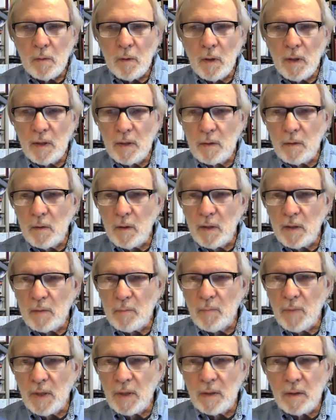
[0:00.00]
like like
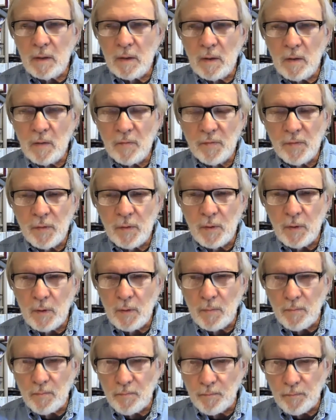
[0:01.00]
many of the
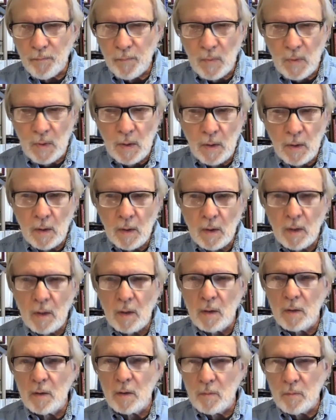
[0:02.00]

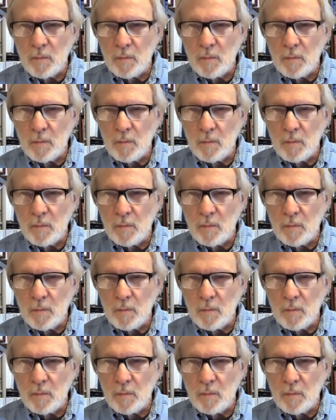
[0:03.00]
Uh,